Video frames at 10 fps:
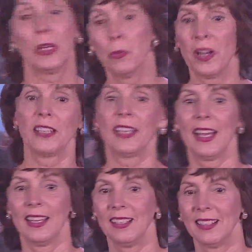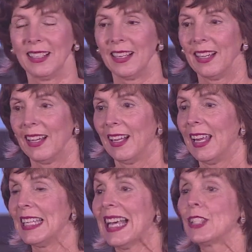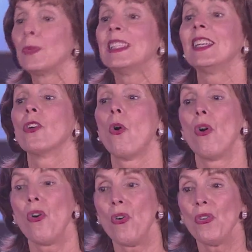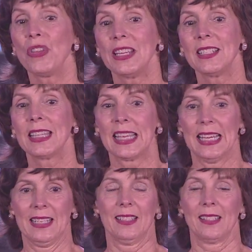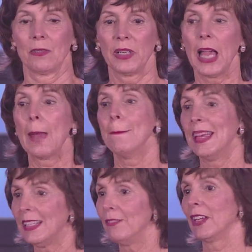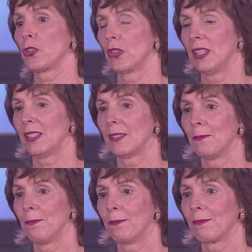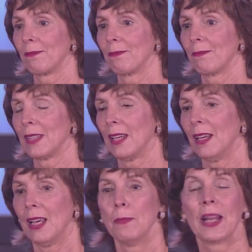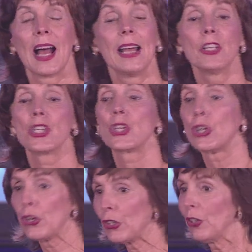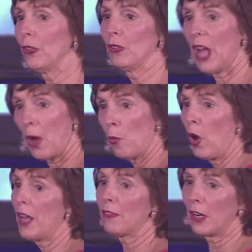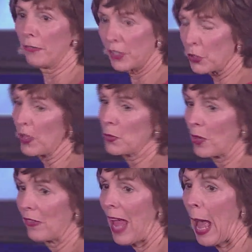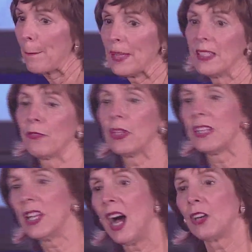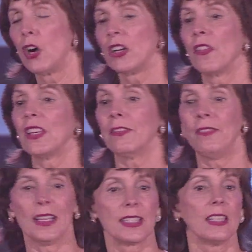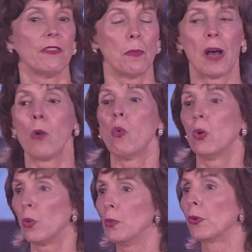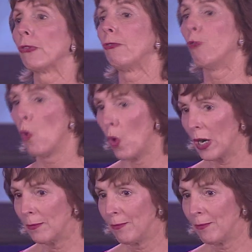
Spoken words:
won again. Yes, we did all these things. We had many victories. But I assure you, not one of our victories would have happened if we had not gone on the offensive about what we were for.